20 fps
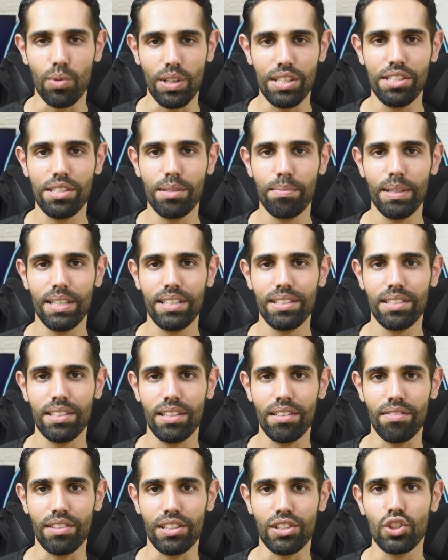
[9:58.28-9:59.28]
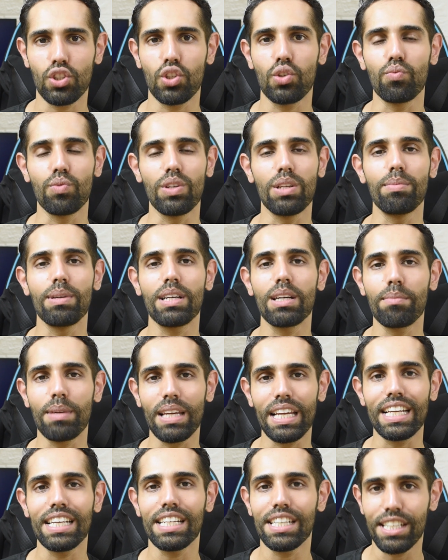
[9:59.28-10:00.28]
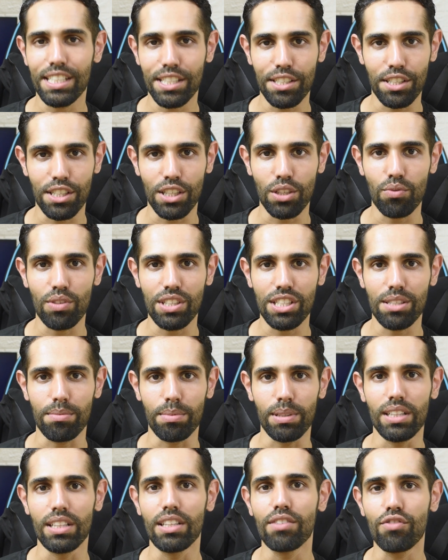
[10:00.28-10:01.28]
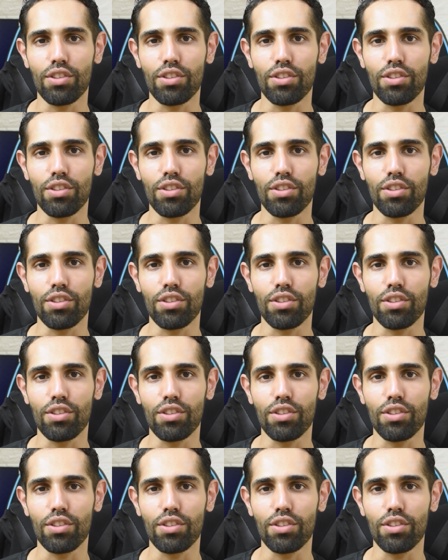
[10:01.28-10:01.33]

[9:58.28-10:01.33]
One GPT service will become indistinguishable